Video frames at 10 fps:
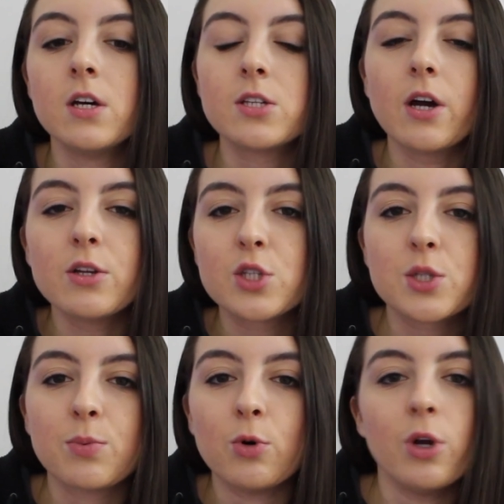Zion's
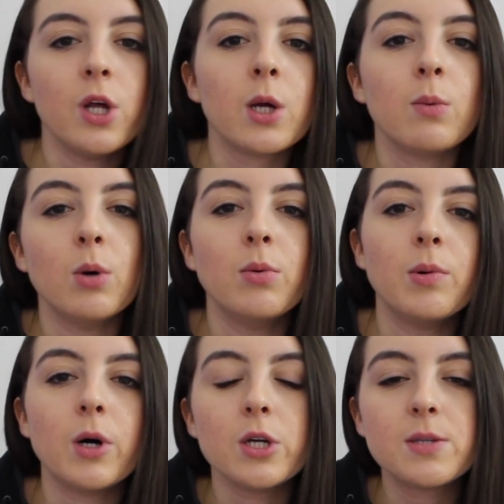disappointing. Blah, blah,
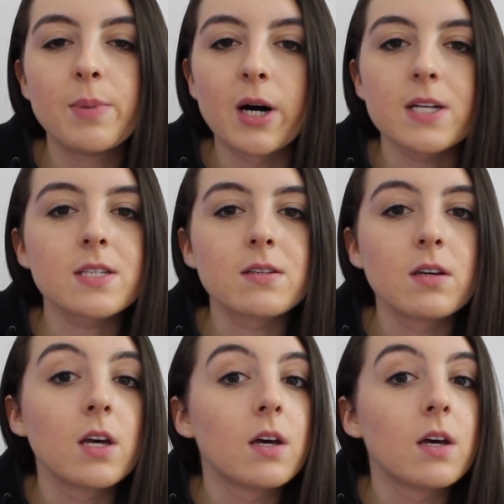blah. He's a bust.